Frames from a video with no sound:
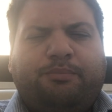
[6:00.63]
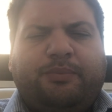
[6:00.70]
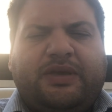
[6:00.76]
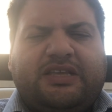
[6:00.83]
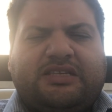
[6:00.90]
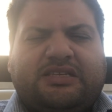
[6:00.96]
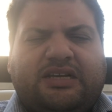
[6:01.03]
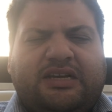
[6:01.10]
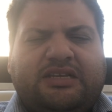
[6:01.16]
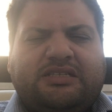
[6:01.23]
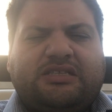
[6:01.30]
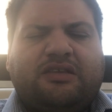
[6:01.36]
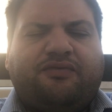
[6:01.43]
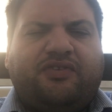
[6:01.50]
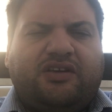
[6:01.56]

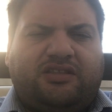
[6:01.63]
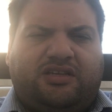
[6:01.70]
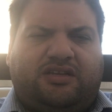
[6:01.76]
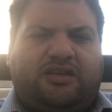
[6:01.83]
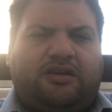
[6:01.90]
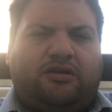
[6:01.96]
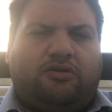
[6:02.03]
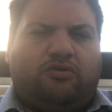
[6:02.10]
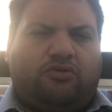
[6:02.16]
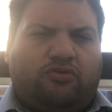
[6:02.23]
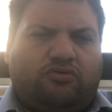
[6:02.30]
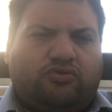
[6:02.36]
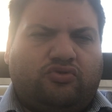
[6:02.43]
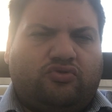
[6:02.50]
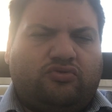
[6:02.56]
Besides the federal
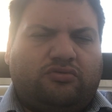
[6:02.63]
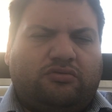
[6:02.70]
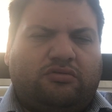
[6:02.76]
laws,